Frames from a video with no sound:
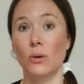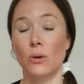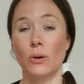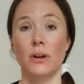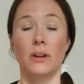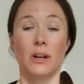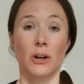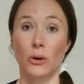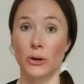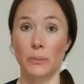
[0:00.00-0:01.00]
or
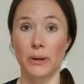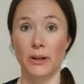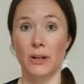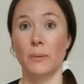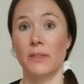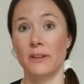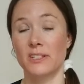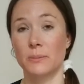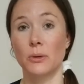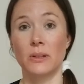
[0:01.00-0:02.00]
an oil burner with a
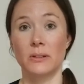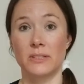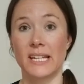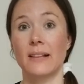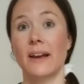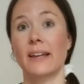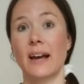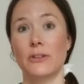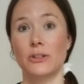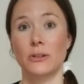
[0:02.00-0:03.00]
small little tea light
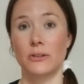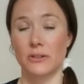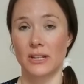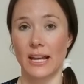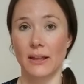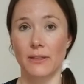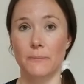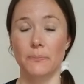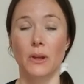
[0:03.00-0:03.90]
candle underneath.